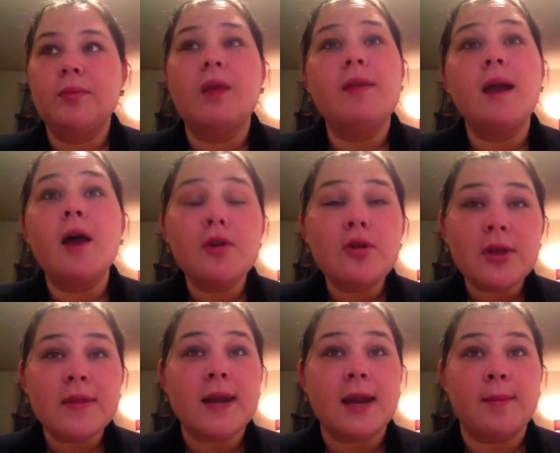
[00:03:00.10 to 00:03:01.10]
The other
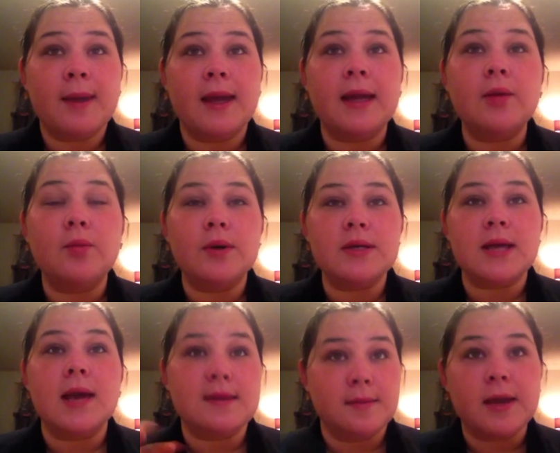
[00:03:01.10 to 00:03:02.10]
thing that I made was
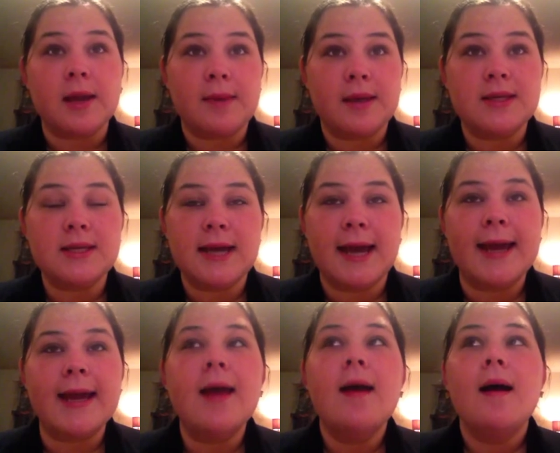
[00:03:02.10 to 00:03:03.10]
something I made
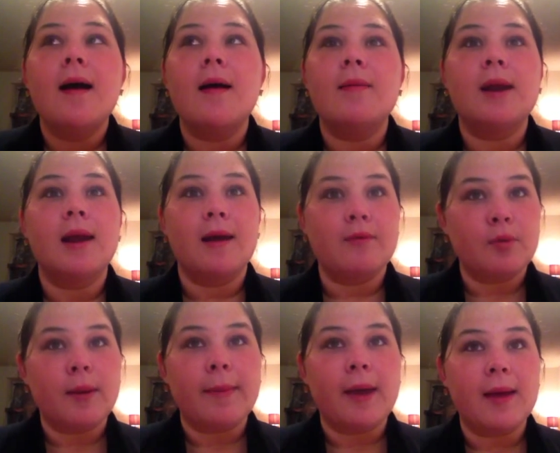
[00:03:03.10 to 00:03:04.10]
today, and I have it
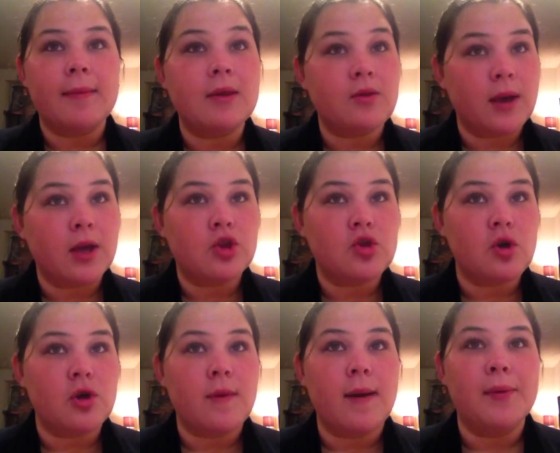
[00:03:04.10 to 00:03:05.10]
right behind me so I can
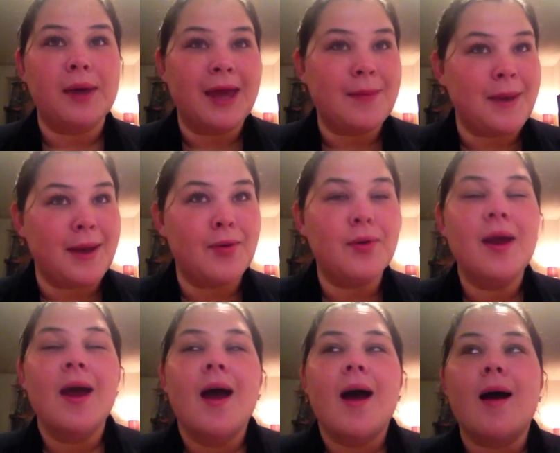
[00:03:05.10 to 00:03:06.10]
show you how it came out,
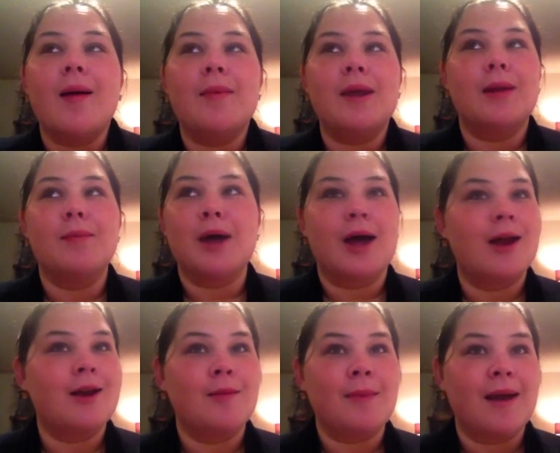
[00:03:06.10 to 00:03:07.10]
and I'm
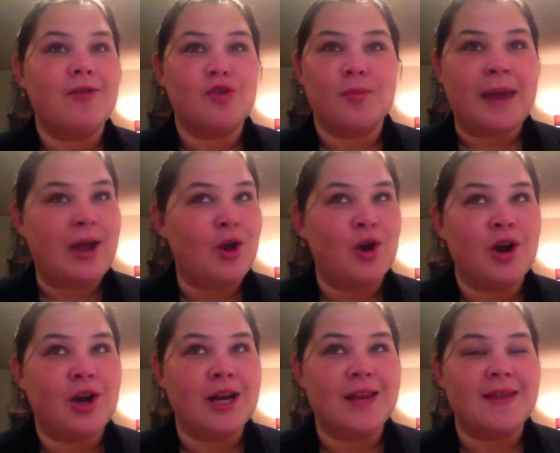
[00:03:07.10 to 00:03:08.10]
not a master baker
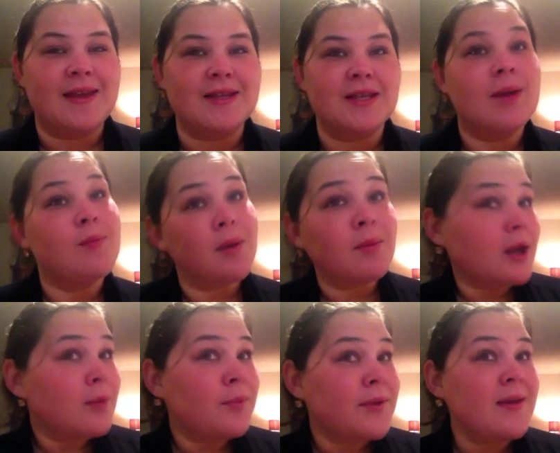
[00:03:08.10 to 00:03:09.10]
or anything, so I'm
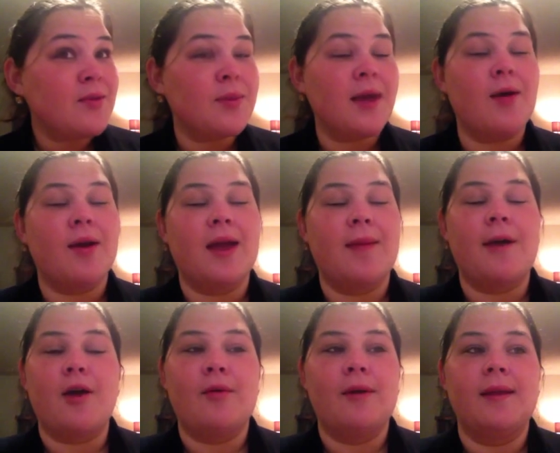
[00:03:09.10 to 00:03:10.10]
kind of pleased with how it came
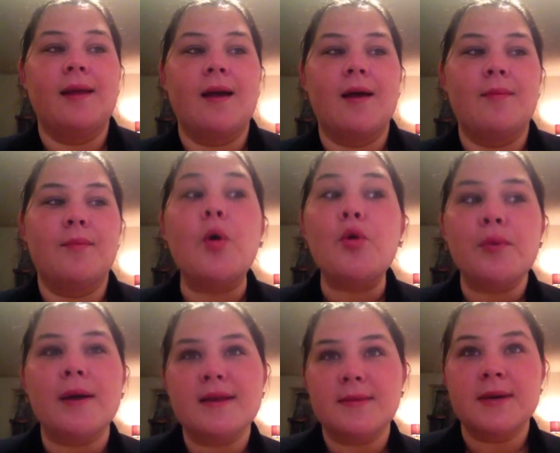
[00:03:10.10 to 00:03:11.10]
out, really. Both
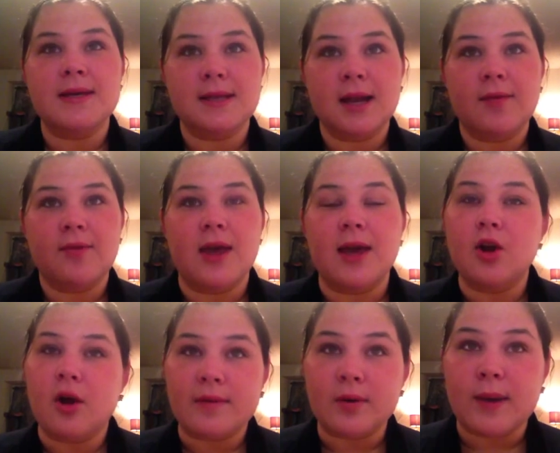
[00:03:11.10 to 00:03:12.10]
recipes that I've taken
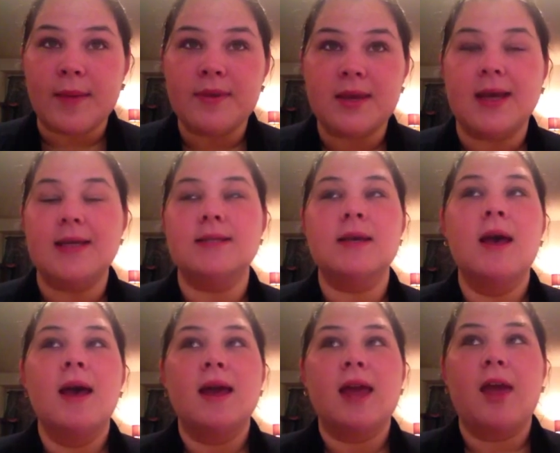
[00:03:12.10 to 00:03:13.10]
off her websites
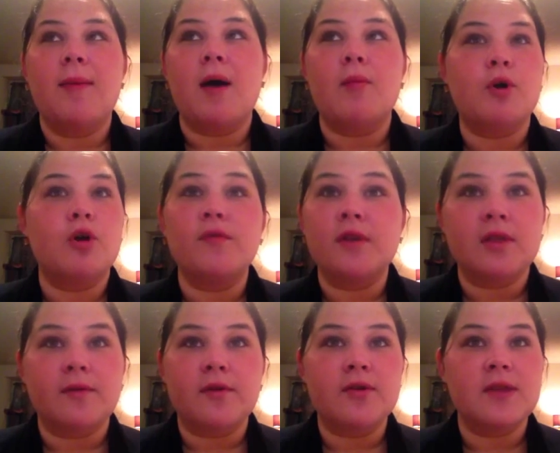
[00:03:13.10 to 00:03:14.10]
came out perfect
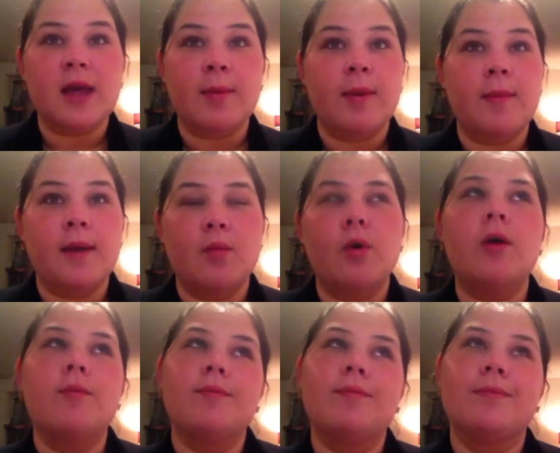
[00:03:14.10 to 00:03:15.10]
the first time I made, well,